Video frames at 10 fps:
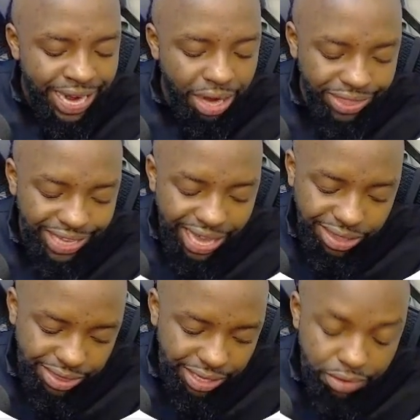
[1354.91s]
Now the
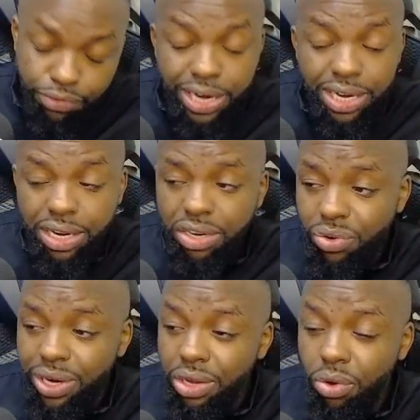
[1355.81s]
other thing,
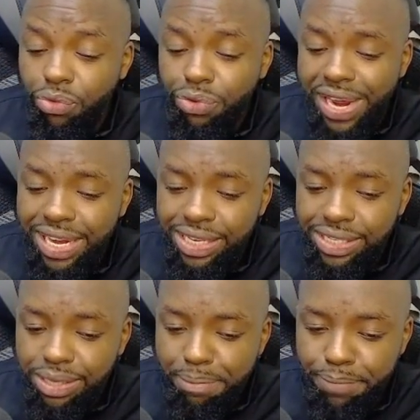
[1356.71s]
trading on Friday
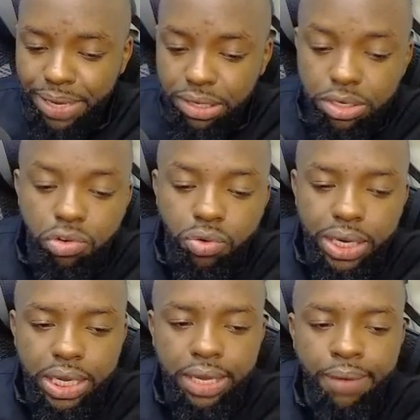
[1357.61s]
is a bit
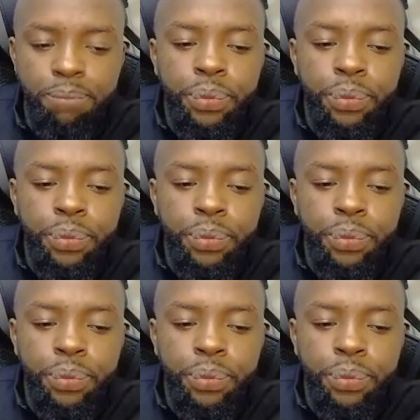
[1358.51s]
tricky.